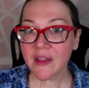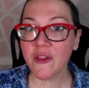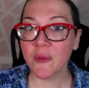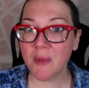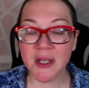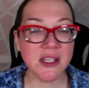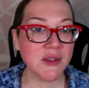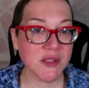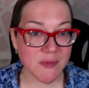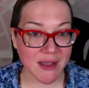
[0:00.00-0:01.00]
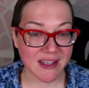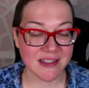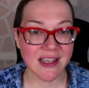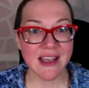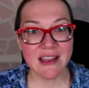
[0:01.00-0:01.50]
The money you
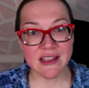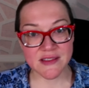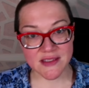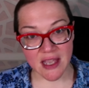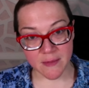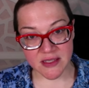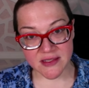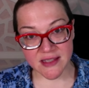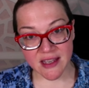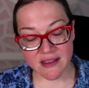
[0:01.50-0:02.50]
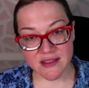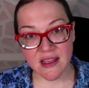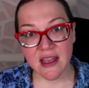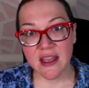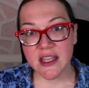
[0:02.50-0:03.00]
spend in scammy sites,
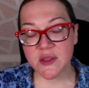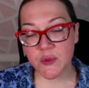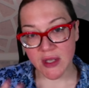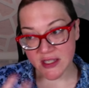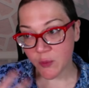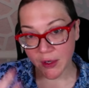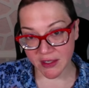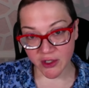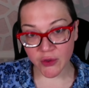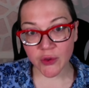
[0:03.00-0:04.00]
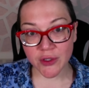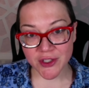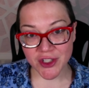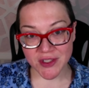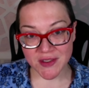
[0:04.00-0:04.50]
it is what
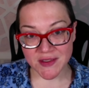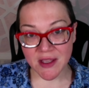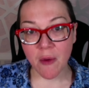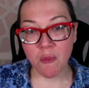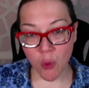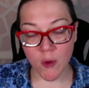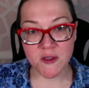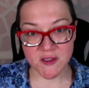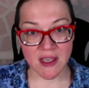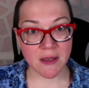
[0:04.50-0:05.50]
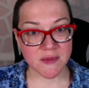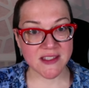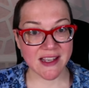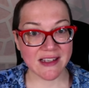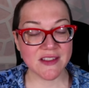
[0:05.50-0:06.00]
encourages more scam
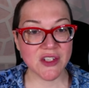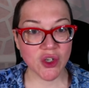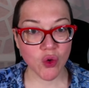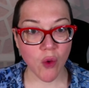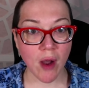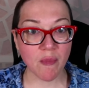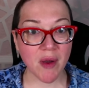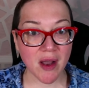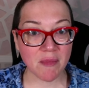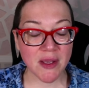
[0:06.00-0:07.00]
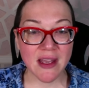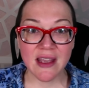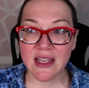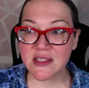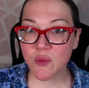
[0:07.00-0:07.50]
sites to crop up.
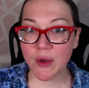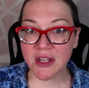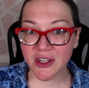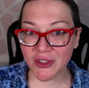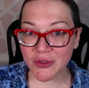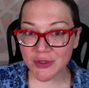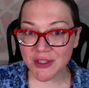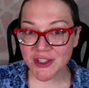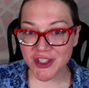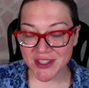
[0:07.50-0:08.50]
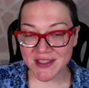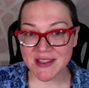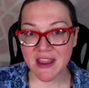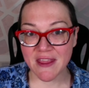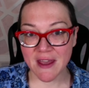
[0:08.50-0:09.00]
It's what
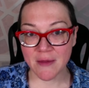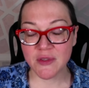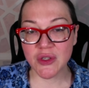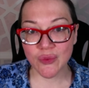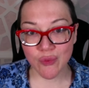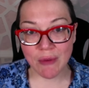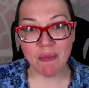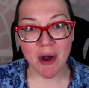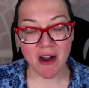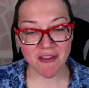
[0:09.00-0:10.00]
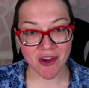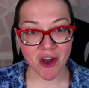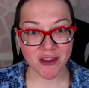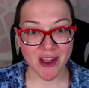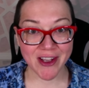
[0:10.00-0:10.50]
encourages them to rip off
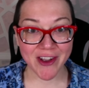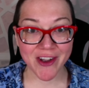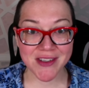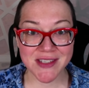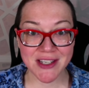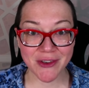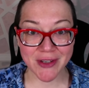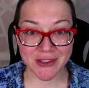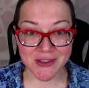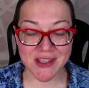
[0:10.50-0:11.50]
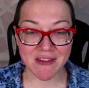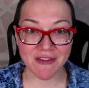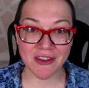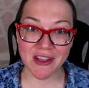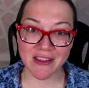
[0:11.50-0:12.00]
online content creators and
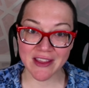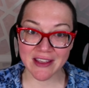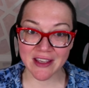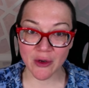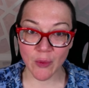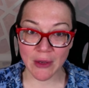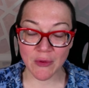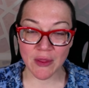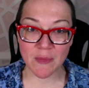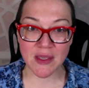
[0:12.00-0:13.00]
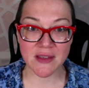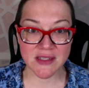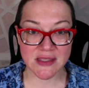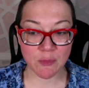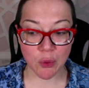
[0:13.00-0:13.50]
feel like they can get away with it because
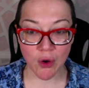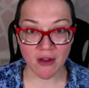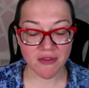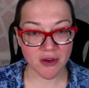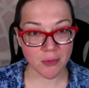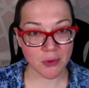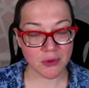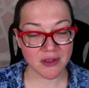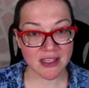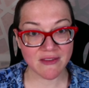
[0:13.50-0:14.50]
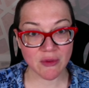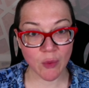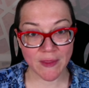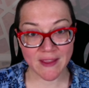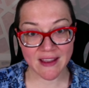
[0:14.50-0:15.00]
it's profitable even
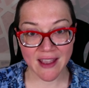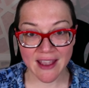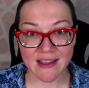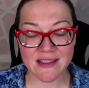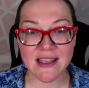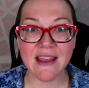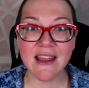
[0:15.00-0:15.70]
when they can't.